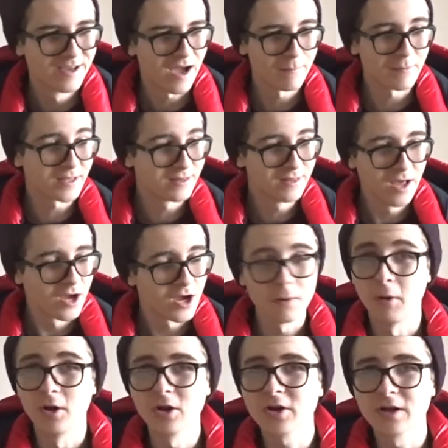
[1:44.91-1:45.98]
I mean, come
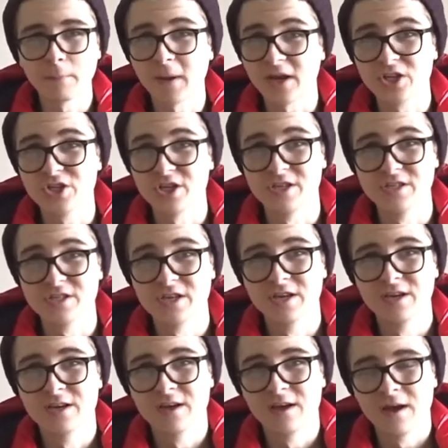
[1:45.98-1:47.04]
on, look at the pictures.
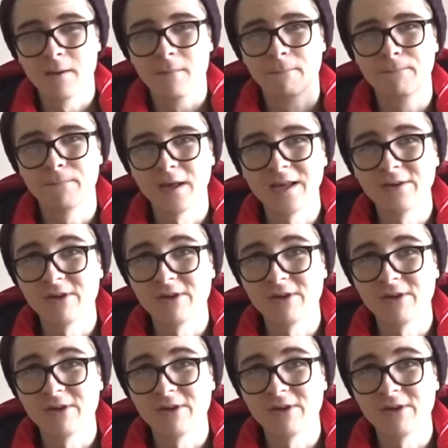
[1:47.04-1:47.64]
Billy